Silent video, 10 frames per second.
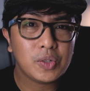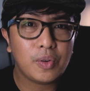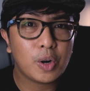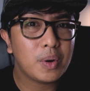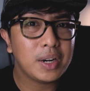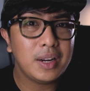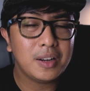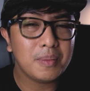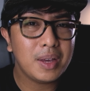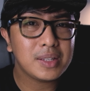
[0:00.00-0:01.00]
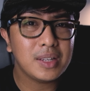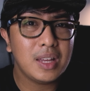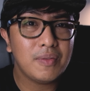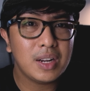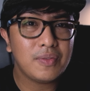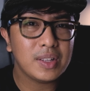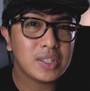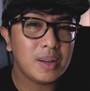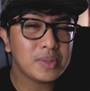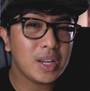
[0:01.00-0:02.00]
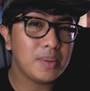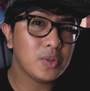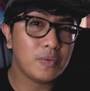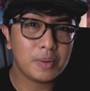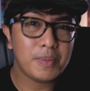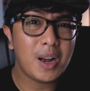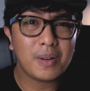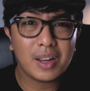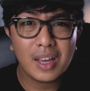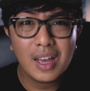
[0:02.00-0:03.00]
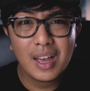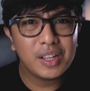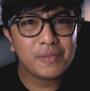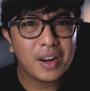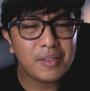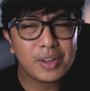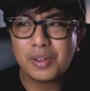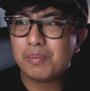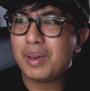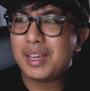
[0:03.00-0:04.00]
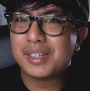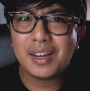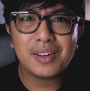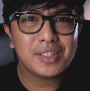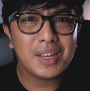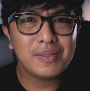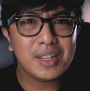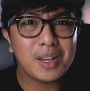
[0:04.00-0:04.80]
forward in the mix and even if it's sometimes overpowering. Still very good bass here in the TFZ